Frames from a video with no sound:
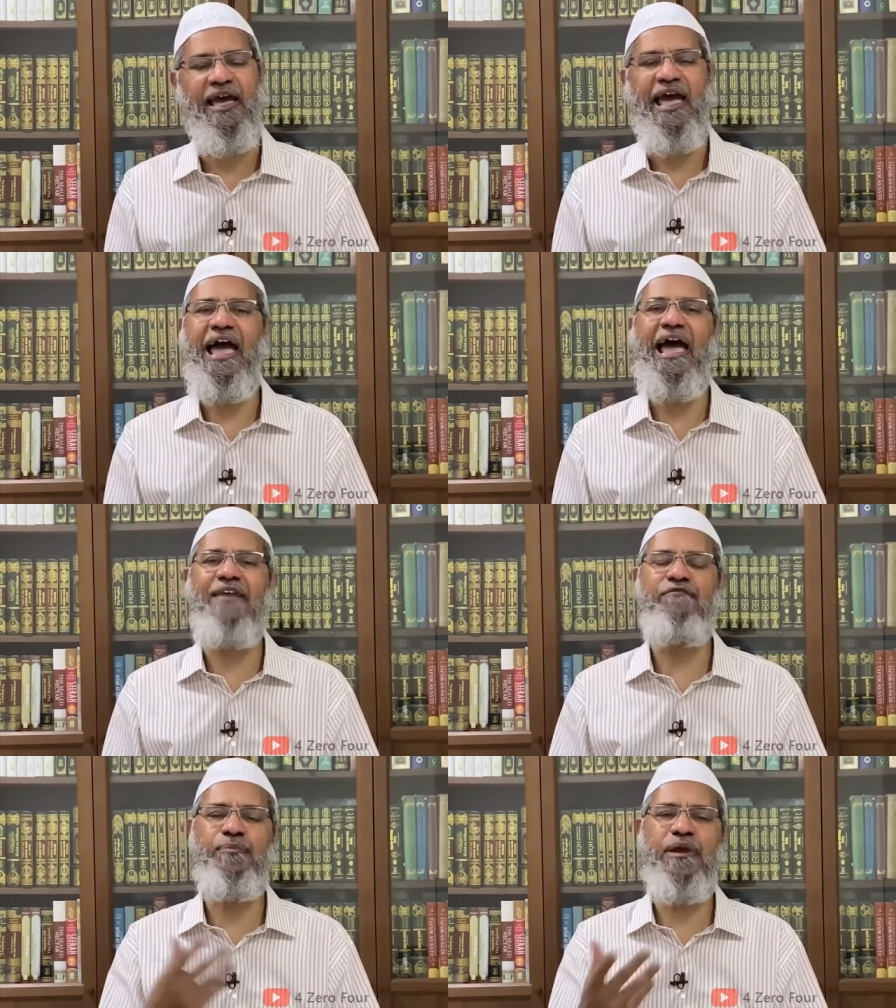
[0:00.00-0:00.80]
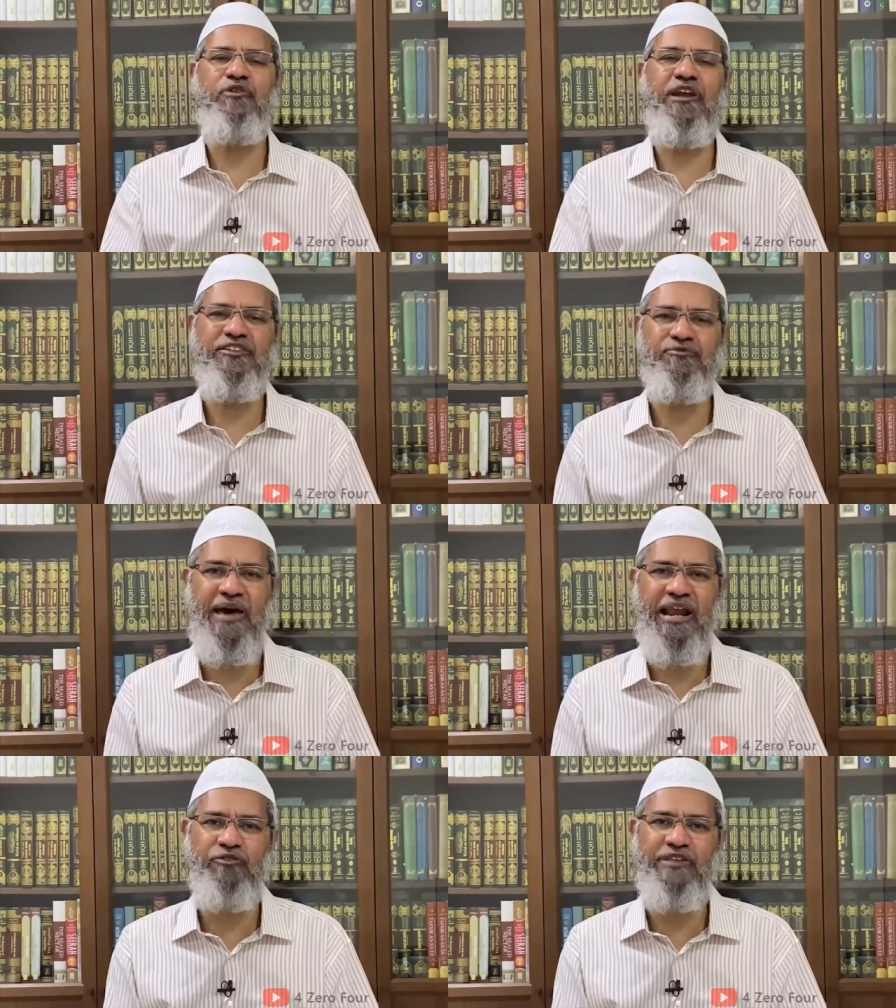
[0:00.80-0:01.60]
And we pray to Allah
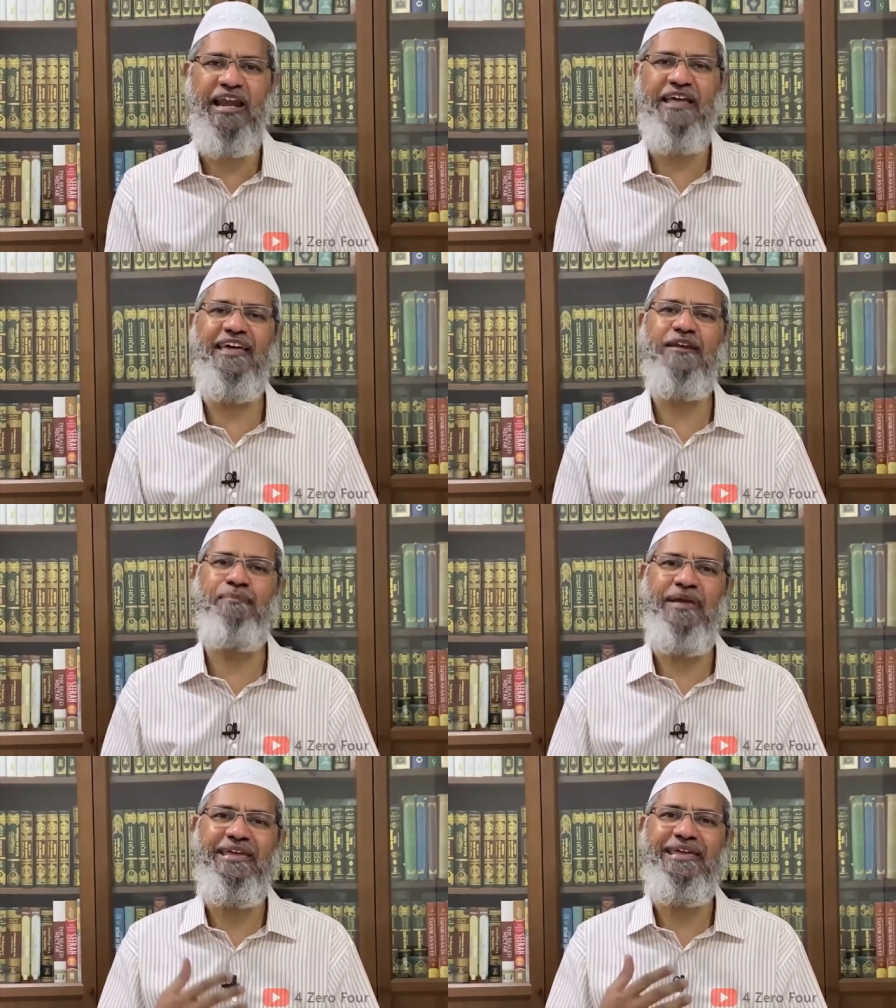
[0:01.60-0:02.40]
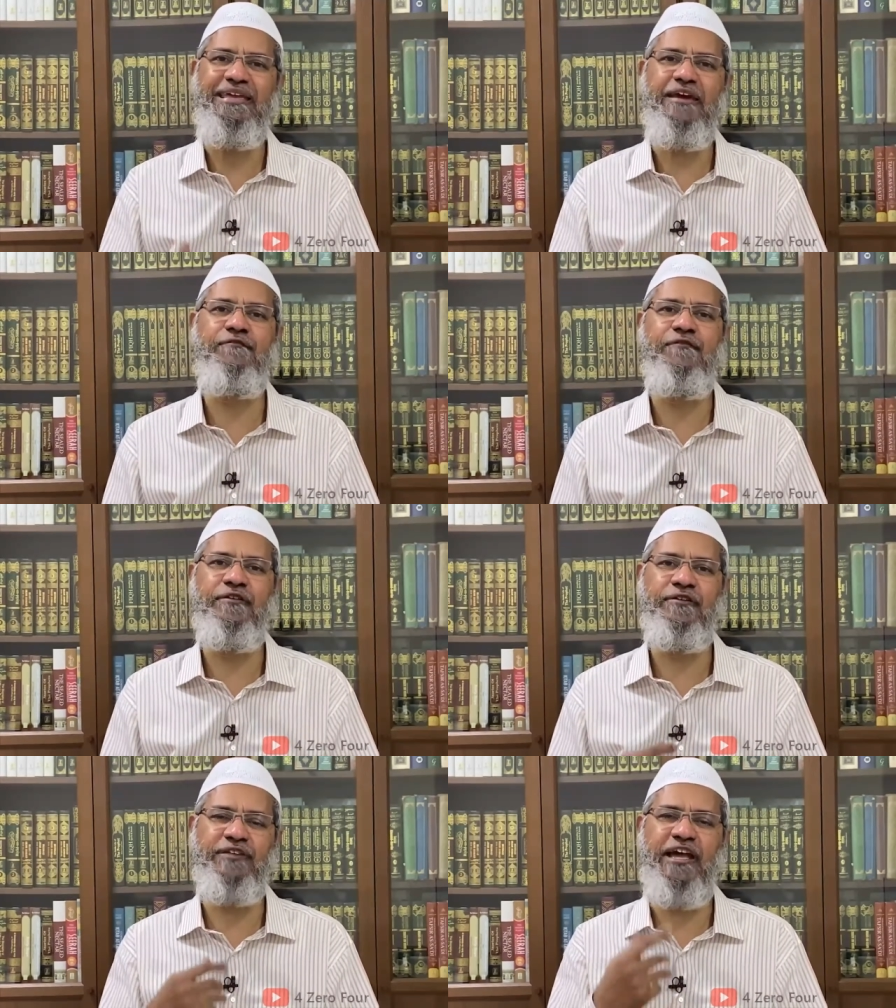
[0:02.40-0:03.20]
subhanahu wa ta'ala that may He give
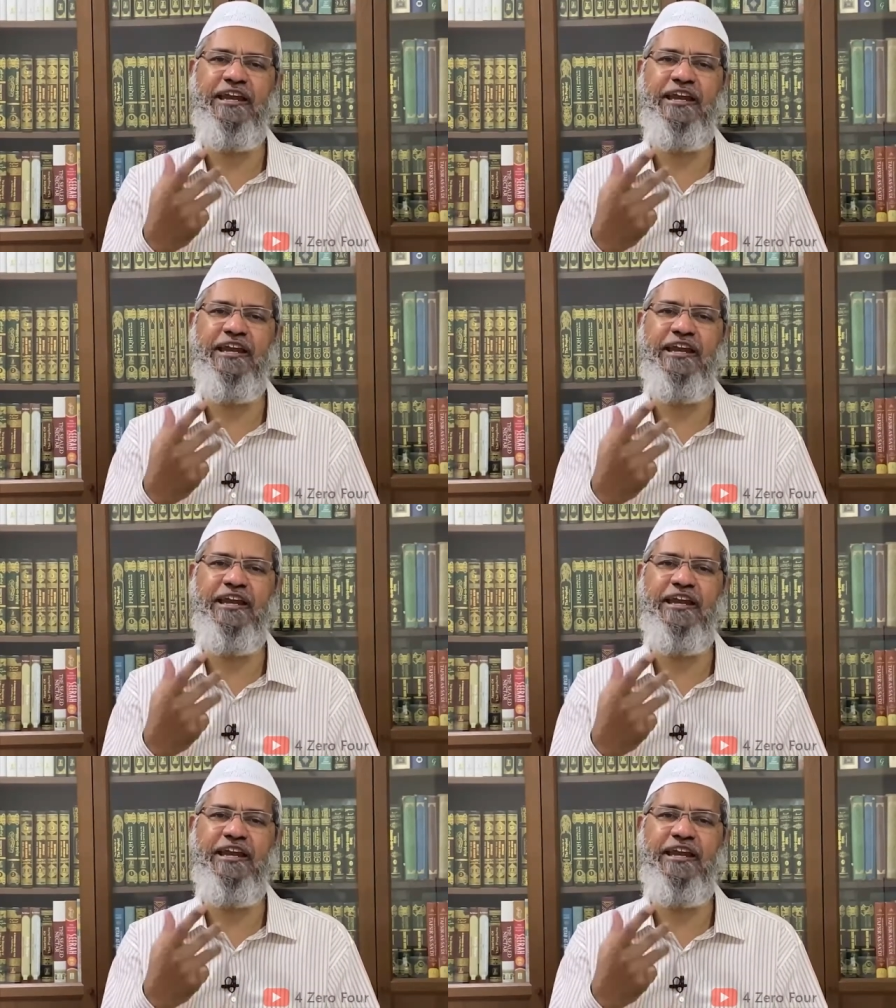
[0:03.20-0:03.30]
Zaira